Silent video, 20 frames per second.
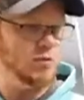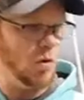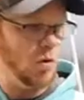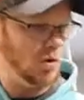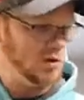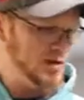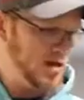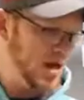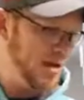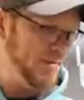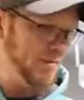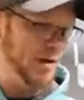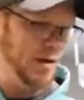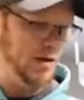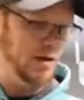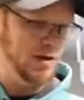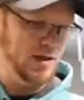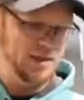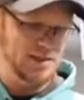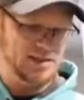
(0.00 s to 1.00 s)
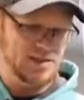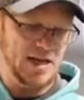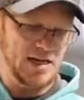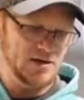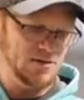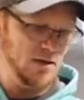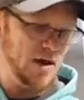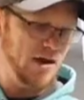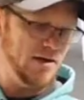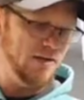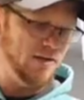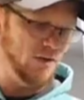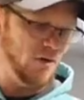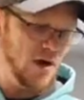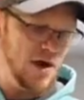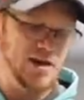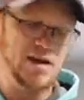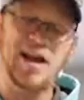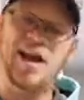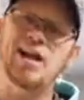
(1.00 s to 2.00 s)
rolls up, it stays right in
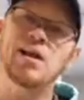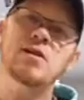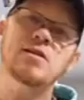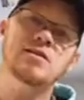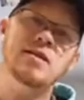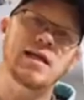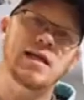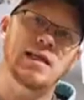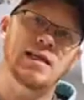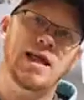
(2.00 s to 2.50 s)
front, kind of looks like a